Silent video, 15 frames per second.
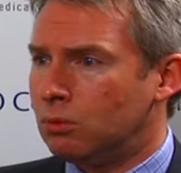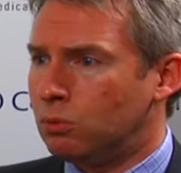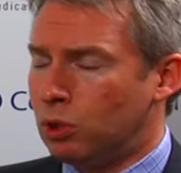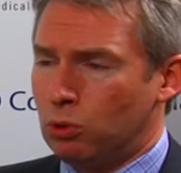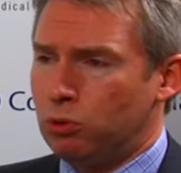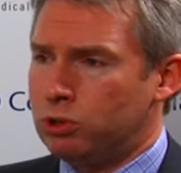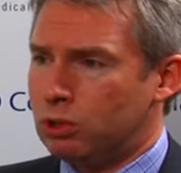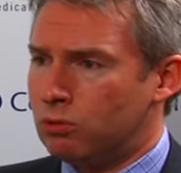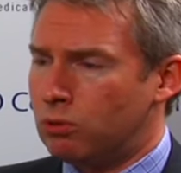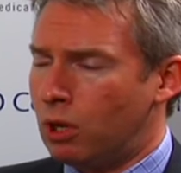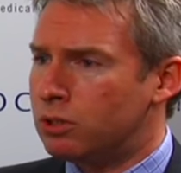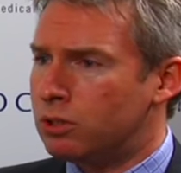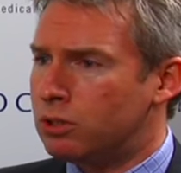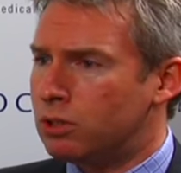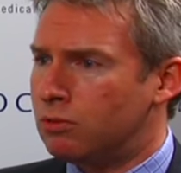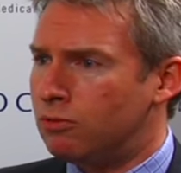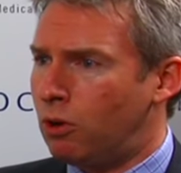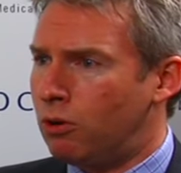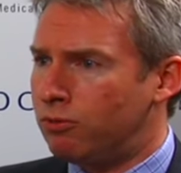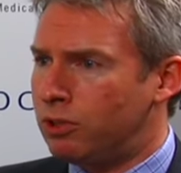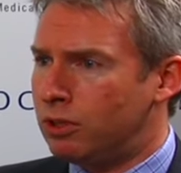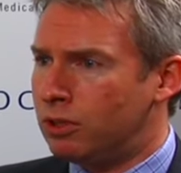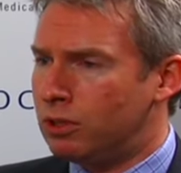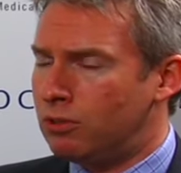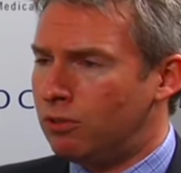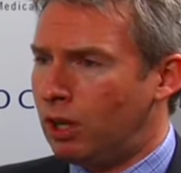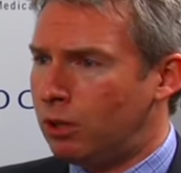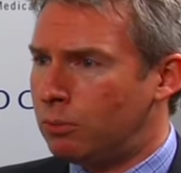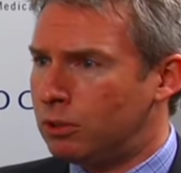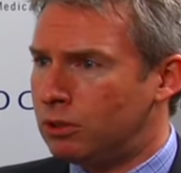We also know it's involved in the
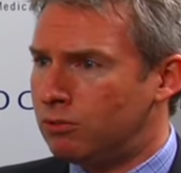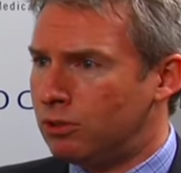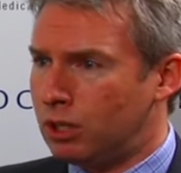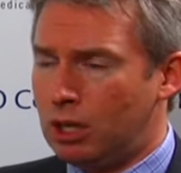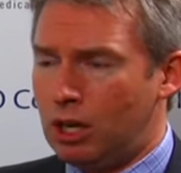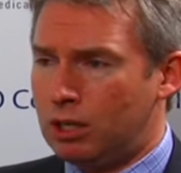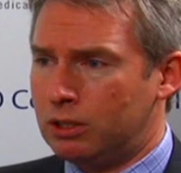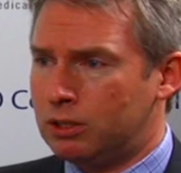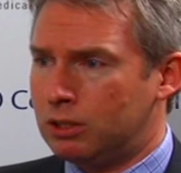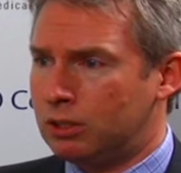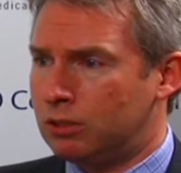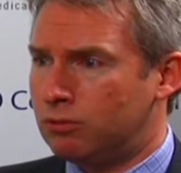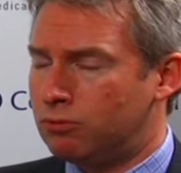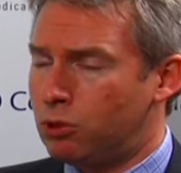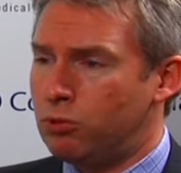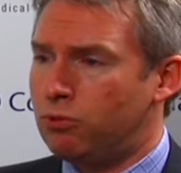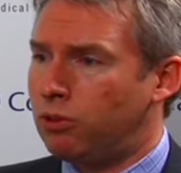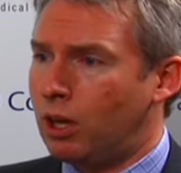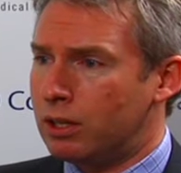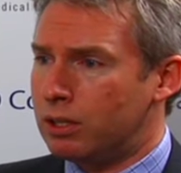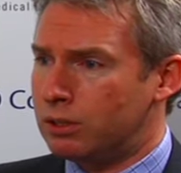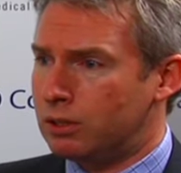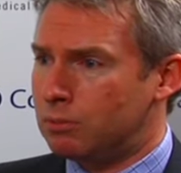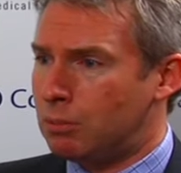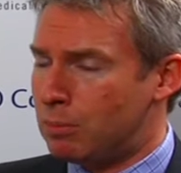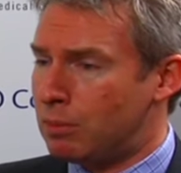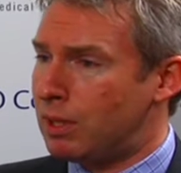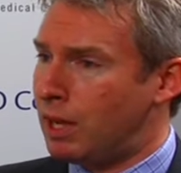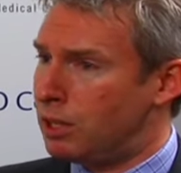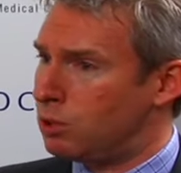development of the gut in fruit flies, and
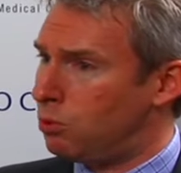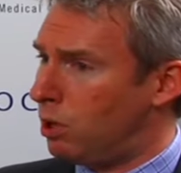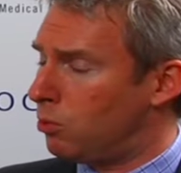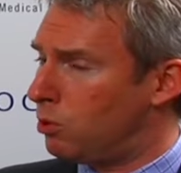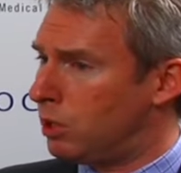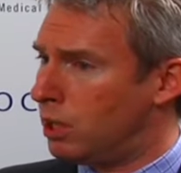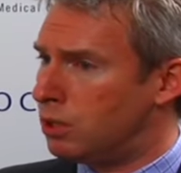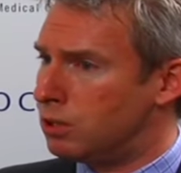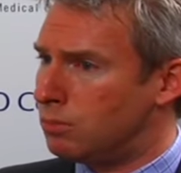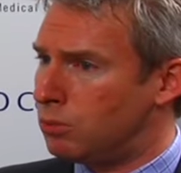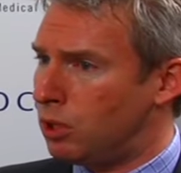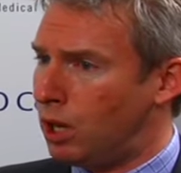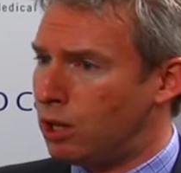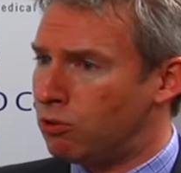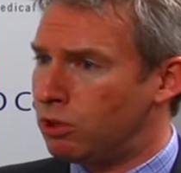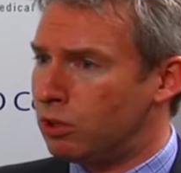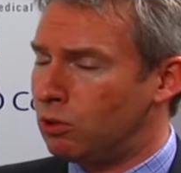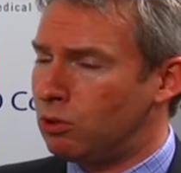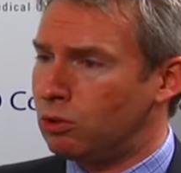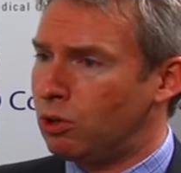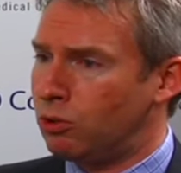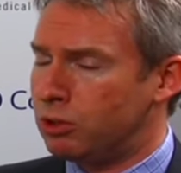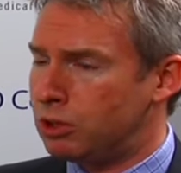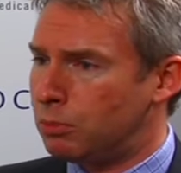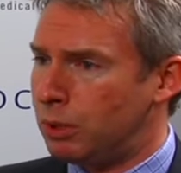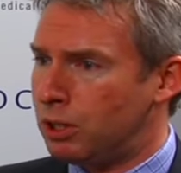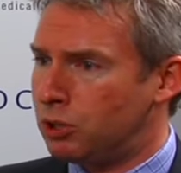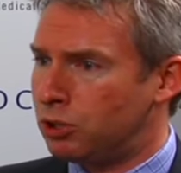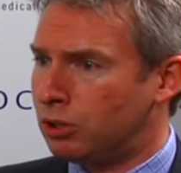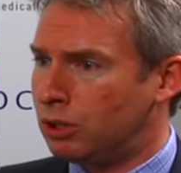maybe that's why we get some diarrhea or
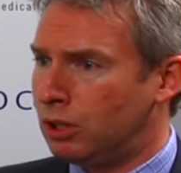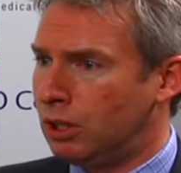constipation.